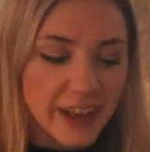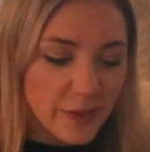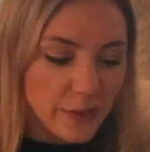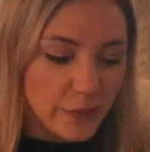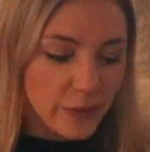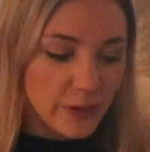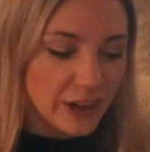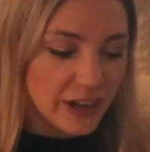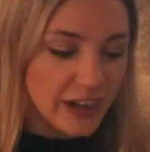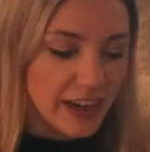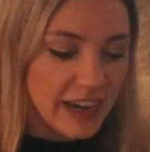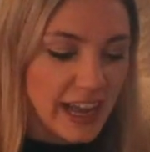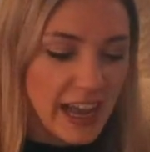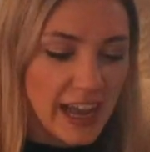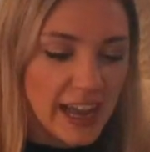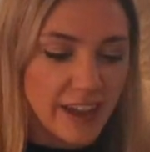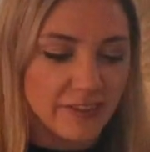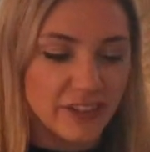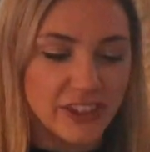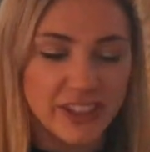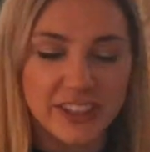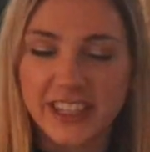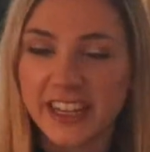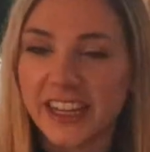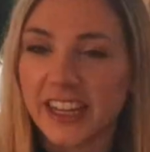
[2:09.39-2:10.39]
We're gonna have
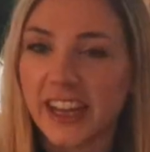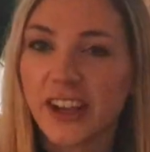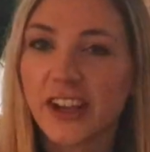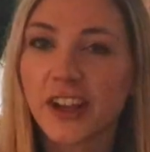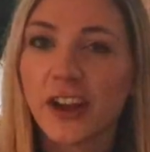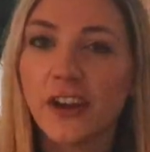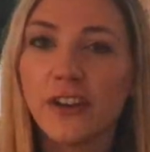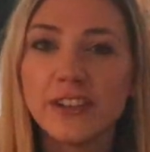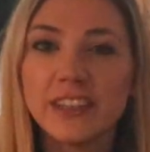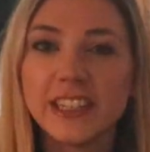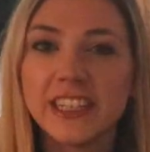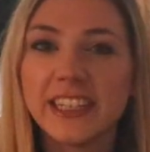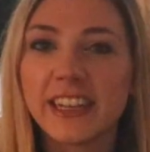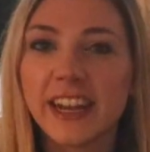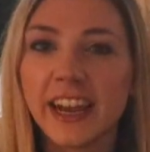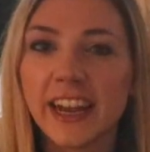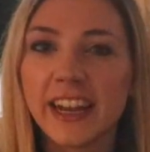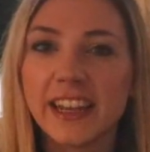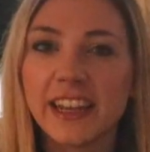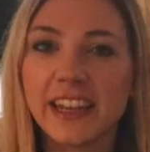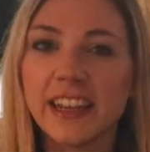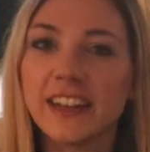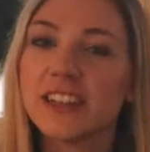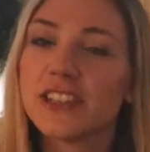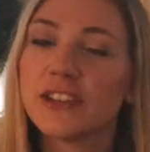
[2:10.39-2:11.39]
just like a cozy
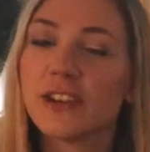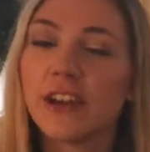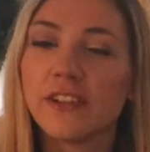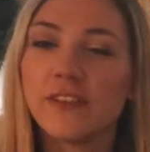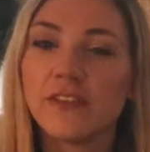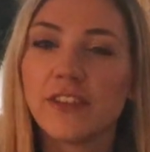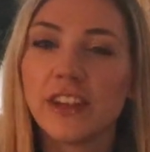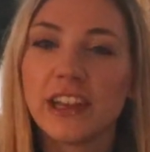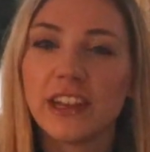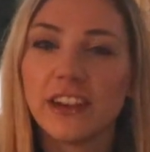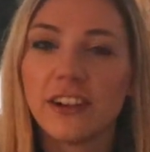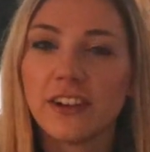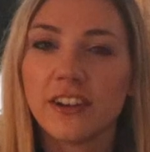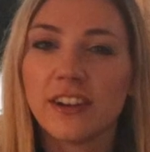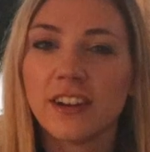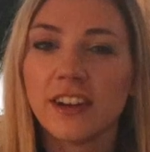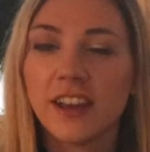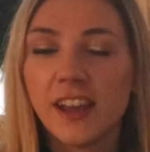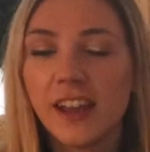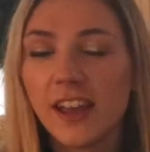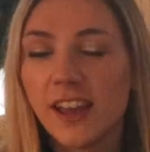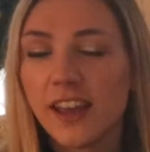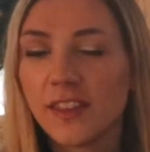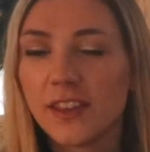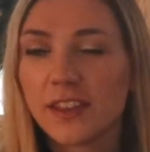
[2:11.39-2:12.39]
night in, so I figured
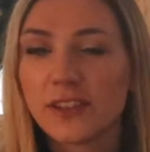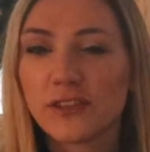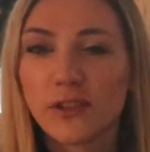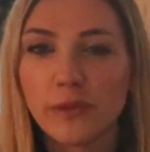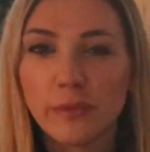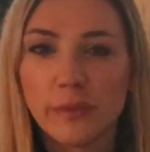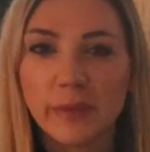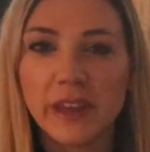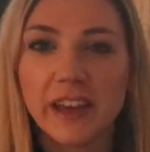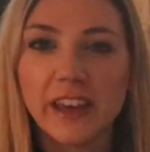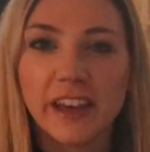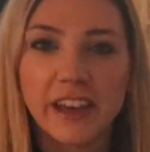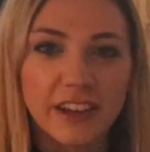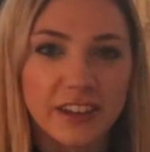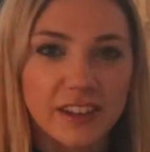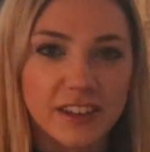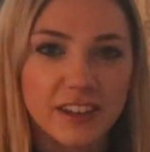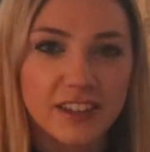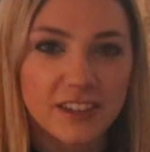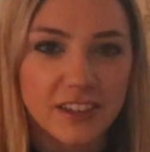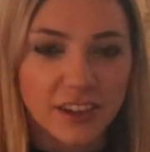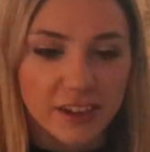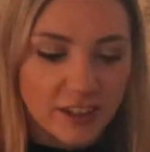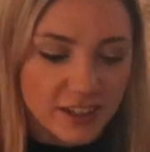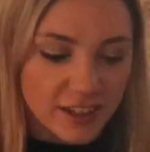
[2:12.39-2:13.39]
this would be a good
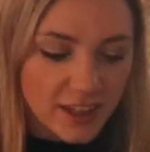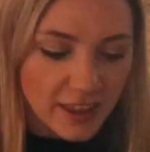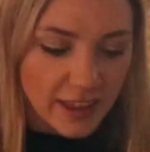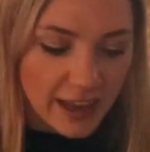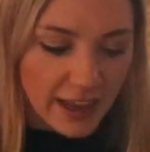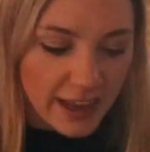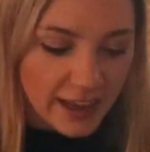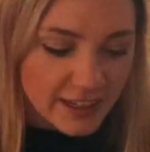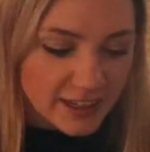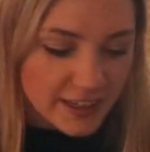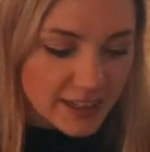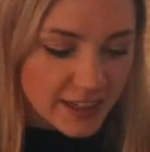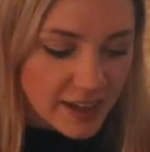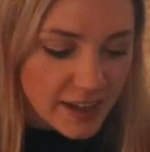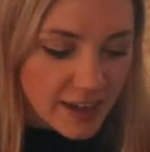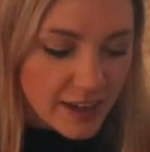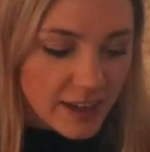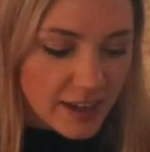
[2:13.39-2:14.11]
start to that.